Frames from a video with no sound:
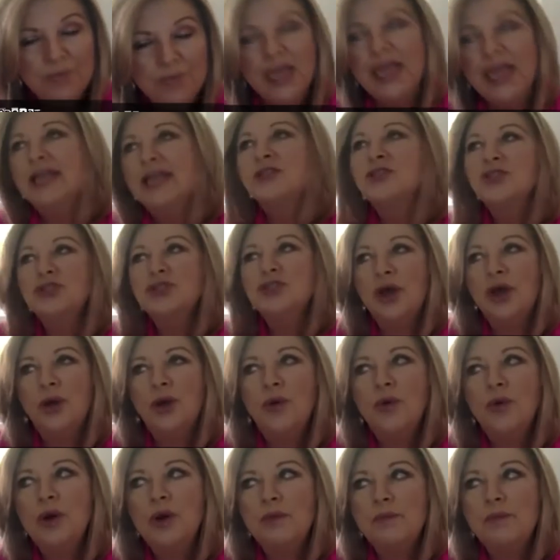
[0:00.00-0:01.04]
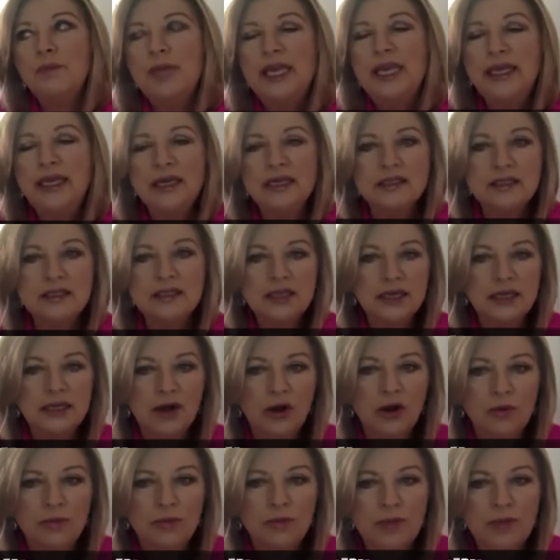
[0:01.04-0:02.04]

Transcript: And so, being a stay at home